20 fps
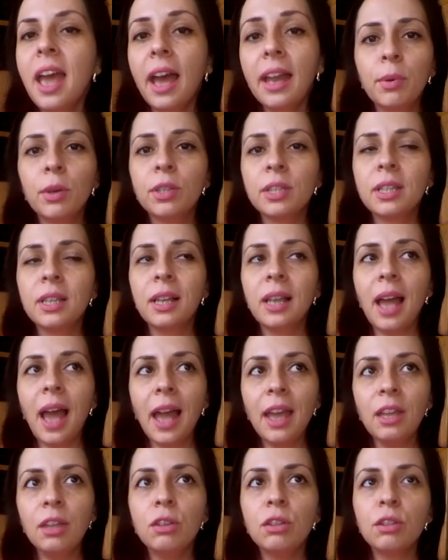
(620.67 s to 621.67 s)
And I
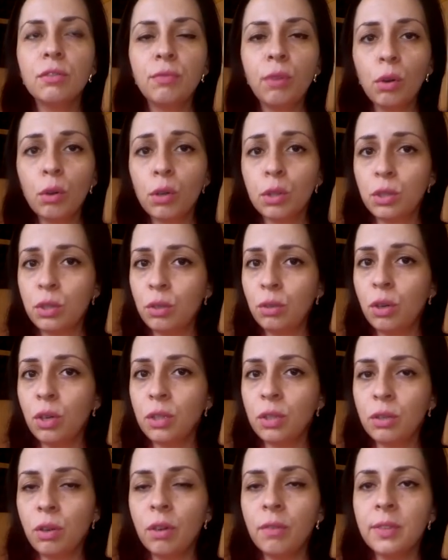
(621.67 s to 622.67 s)
personally, I use photo
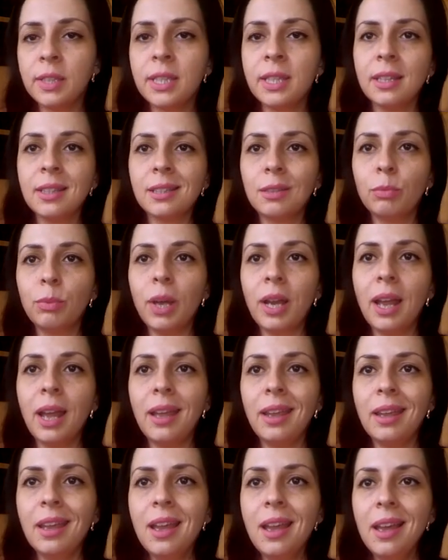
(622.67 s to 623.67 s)
studio services
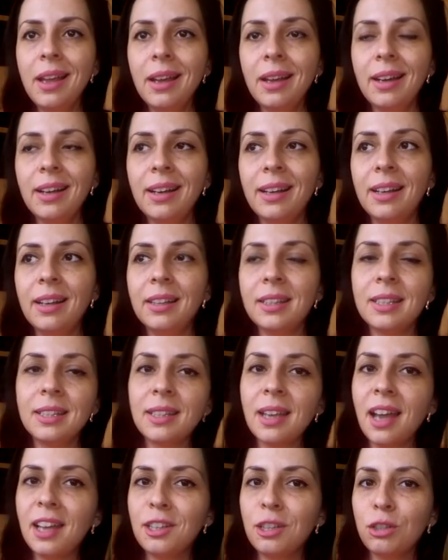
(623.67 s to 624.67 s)
when I
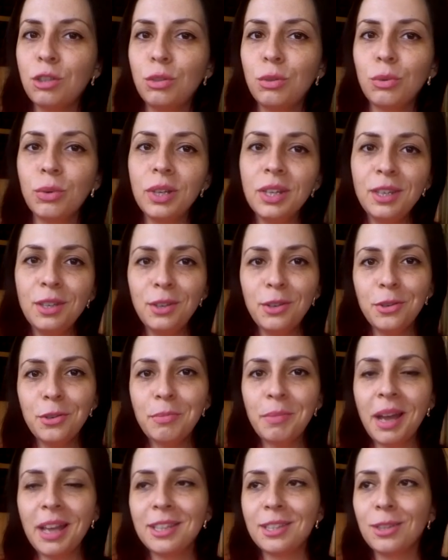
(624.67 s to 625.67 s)
decide to
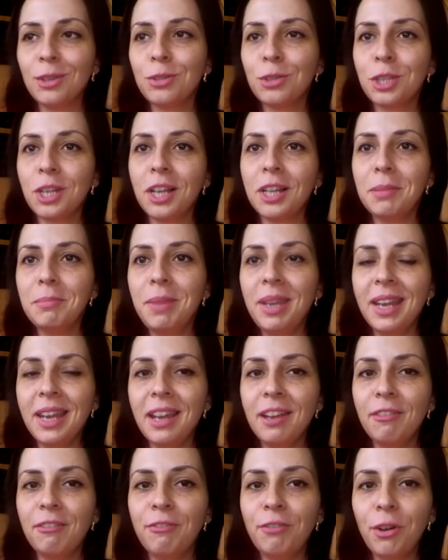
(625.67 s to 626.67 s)
renew my social
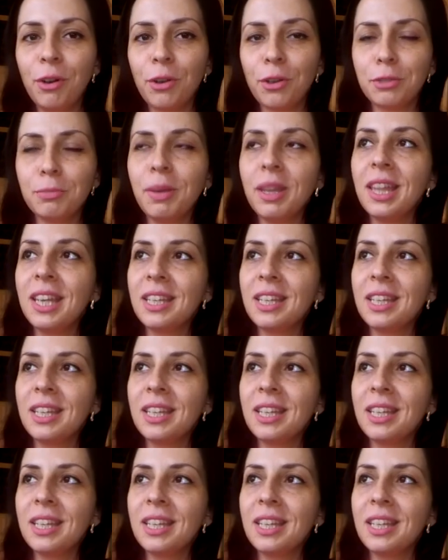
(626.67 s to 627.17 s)
media photos.